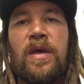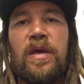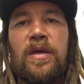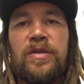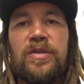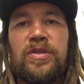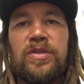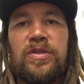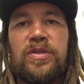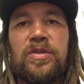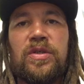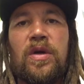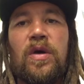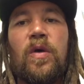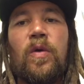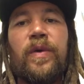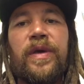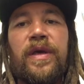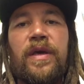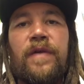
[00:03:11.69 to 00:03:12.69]

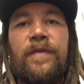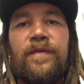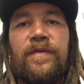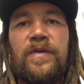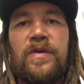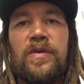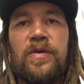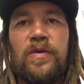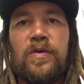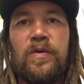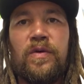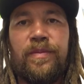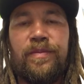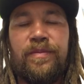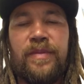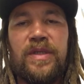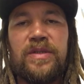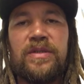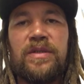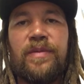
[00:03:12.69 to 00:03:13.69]
So if you
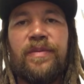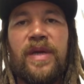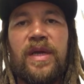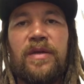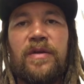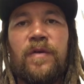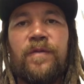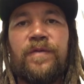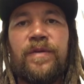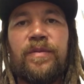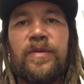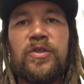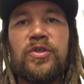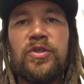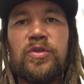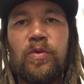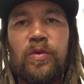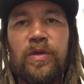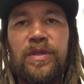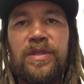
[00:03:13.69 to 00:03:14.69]
miss the mando from the
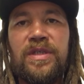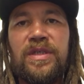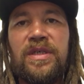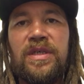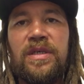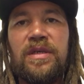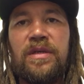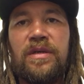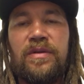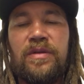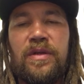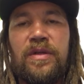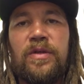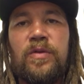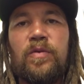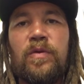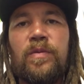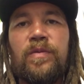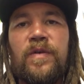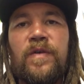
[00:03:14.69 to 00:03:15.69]
short tee, then you
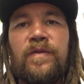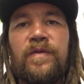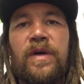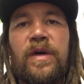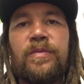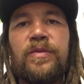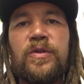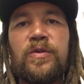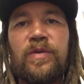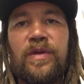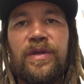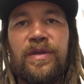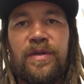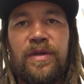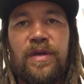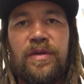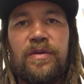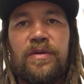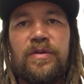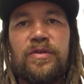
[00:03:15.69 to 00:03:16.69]
will move up to
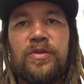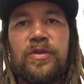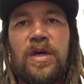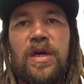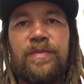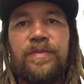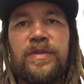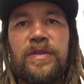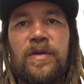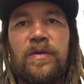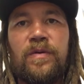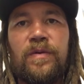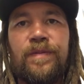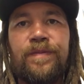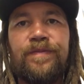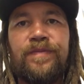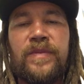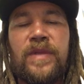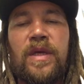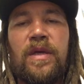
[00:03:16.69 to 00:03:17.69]
another drop zone.
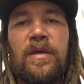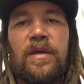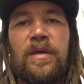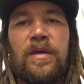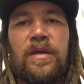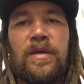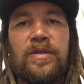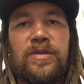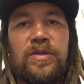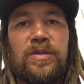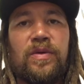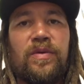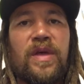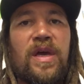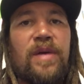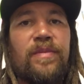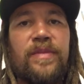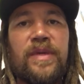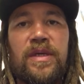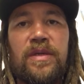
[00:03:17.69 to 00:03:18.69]
So
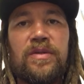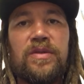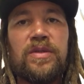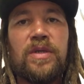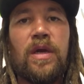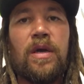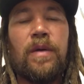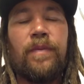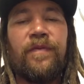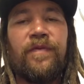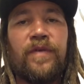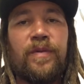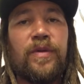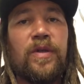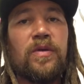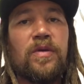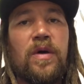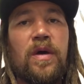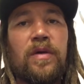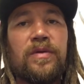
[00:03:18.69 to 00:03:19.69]
that means from the
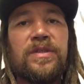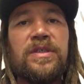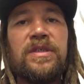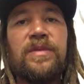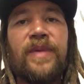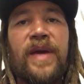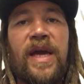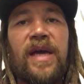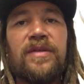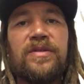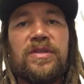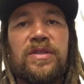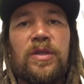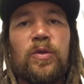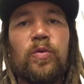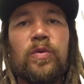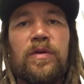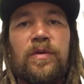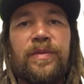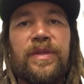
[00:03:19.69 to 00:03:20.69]
long tee pads there
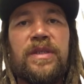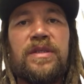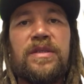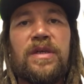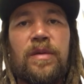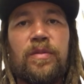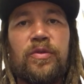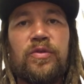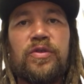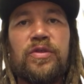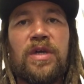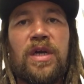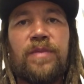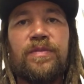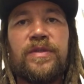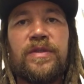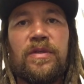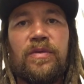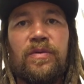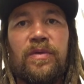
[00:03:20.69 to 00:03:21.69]
will be double
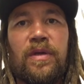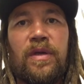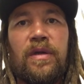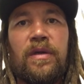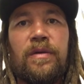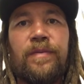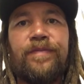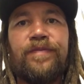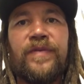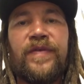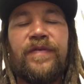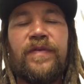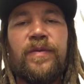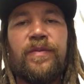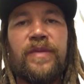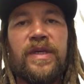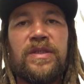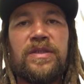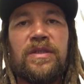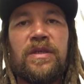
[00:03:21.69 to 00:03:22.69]
drop zone there. If you
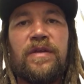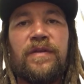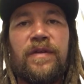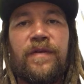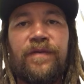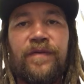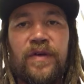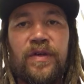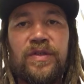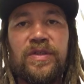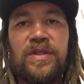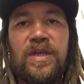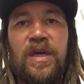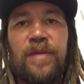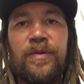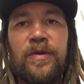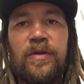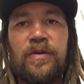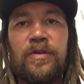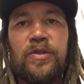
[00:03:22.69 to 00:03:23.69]
miss it the first
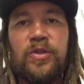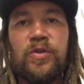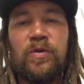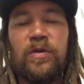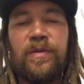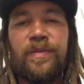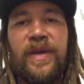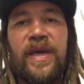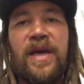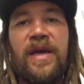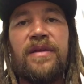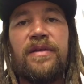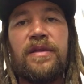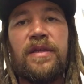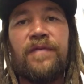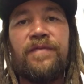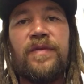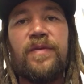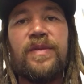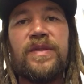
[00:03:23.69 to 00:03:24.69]
time, you go to the short pad, and
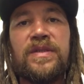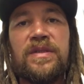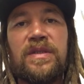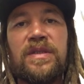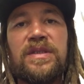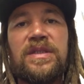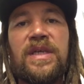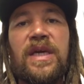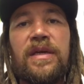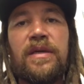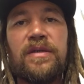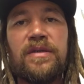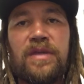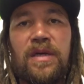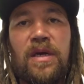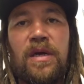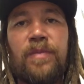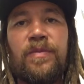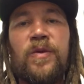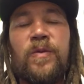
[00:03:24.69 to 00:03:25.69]
then if you miss it the second
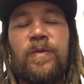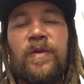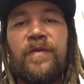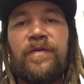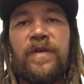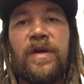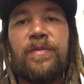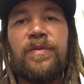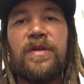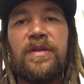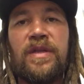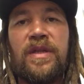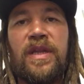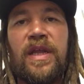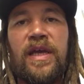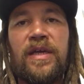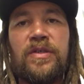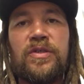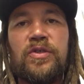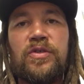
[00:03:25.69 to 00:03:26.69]
time, you move up to the
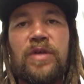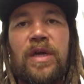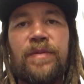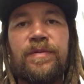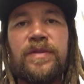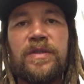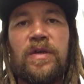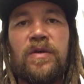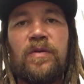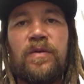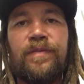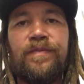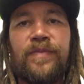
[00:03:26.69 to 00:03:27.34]
next drop zone.